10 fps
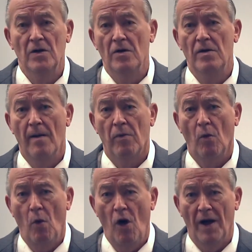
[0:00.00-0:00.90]
Number
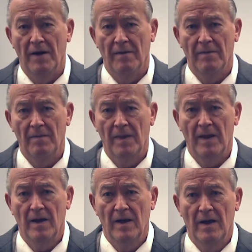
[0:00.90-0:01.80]
1
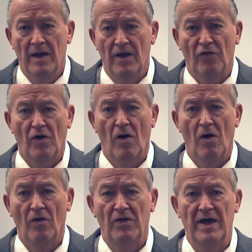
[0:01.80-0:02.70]
is
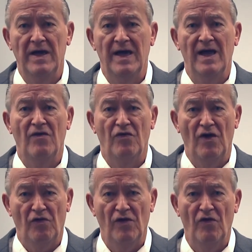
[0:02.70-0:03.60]
called the
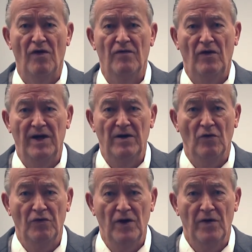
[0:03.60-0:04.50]
existence of a
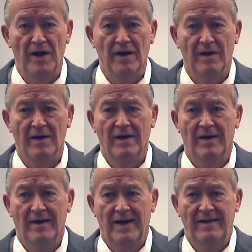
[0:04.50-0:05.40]
legal duty.
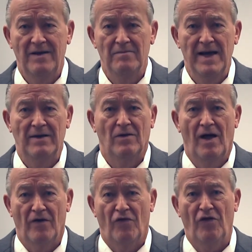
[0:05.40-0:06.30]
That doesn't make a
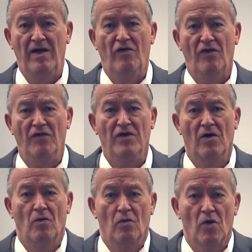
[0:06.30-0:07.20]
lot of sense if you
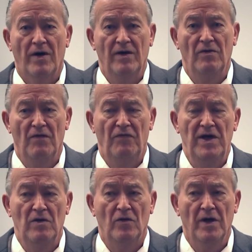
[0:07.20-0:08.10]
don't work in the
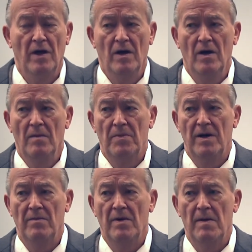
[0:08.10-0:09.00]
field,
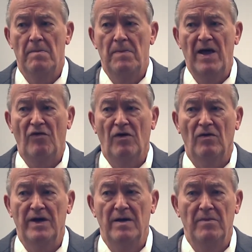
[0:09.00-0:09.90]
but
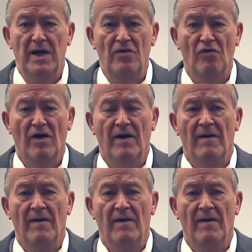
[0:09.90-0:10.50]
basically it means